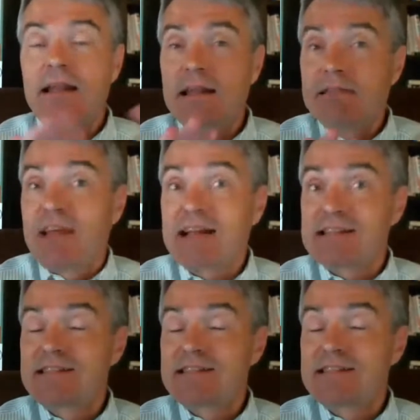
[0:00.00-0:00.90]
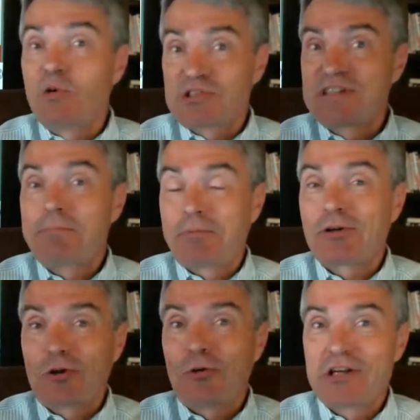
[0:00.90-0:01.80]
And that's the most
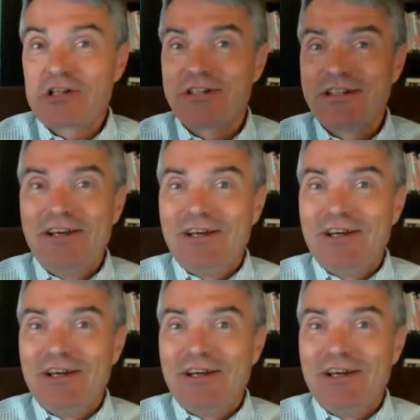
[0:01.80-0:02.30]
typical question.